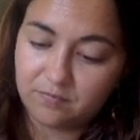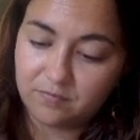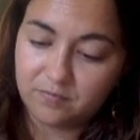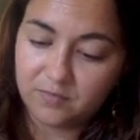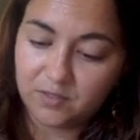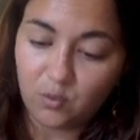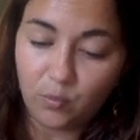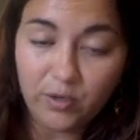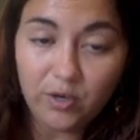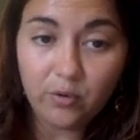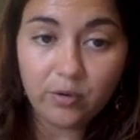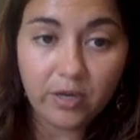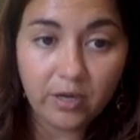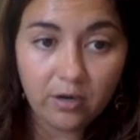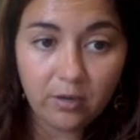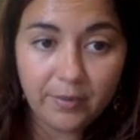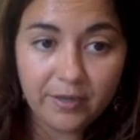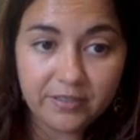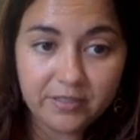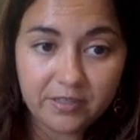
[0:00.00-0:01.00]
So we don't
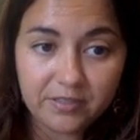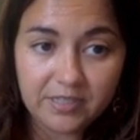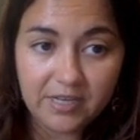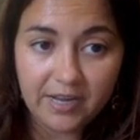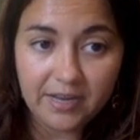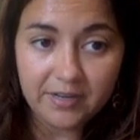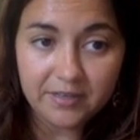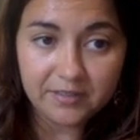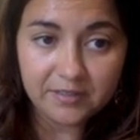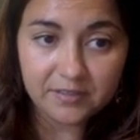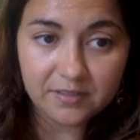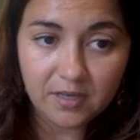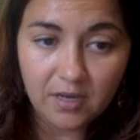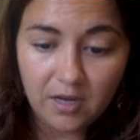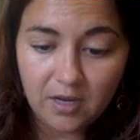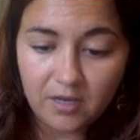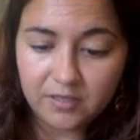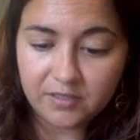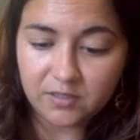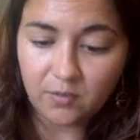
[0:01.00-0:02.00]
care about delta x,
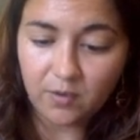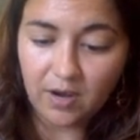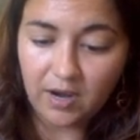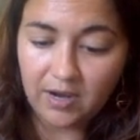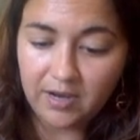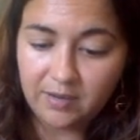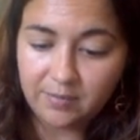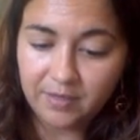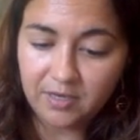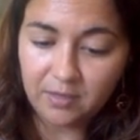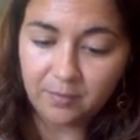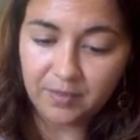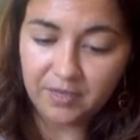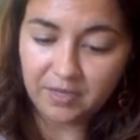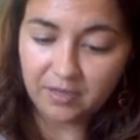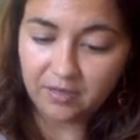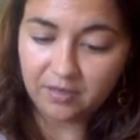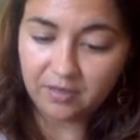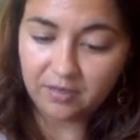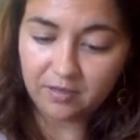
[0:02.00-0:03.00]
so I am going to
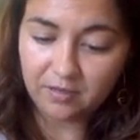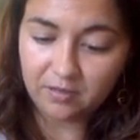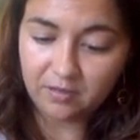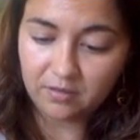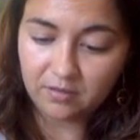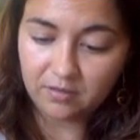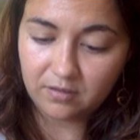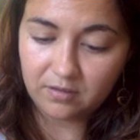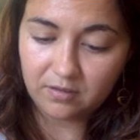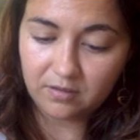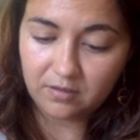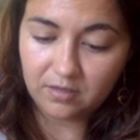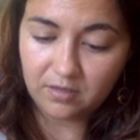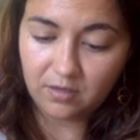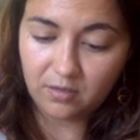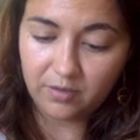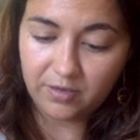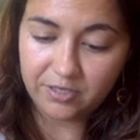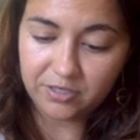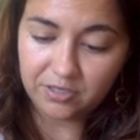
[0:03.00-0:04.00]
pick the
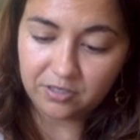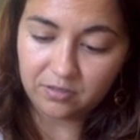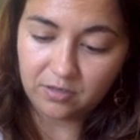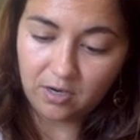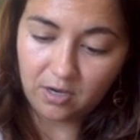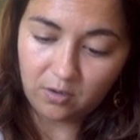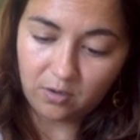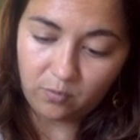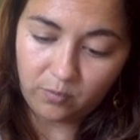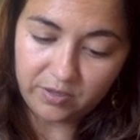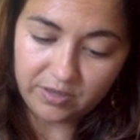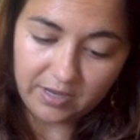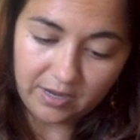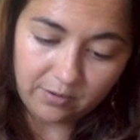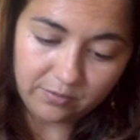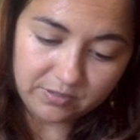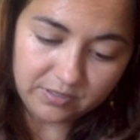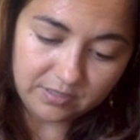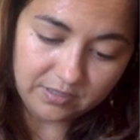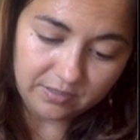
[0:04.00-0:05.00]
equation
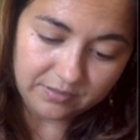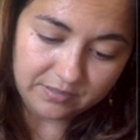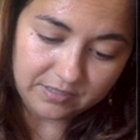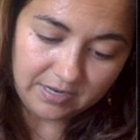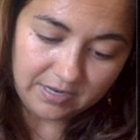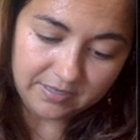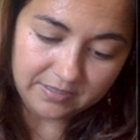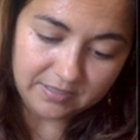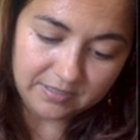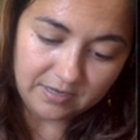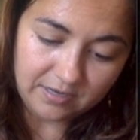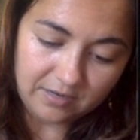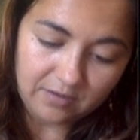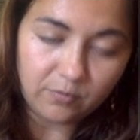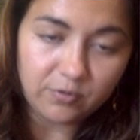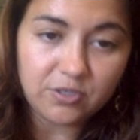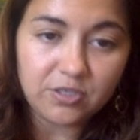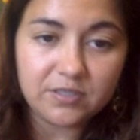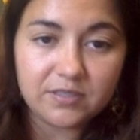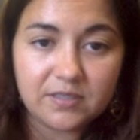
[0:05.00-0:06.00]
without delta x in it,
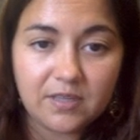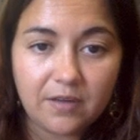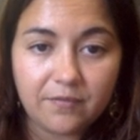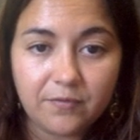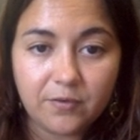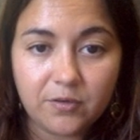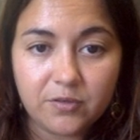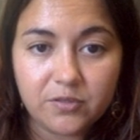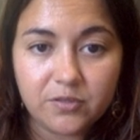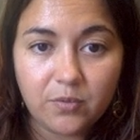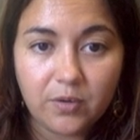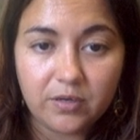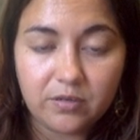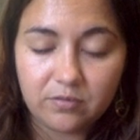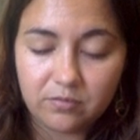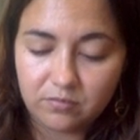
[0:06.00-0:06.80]
which is that first one.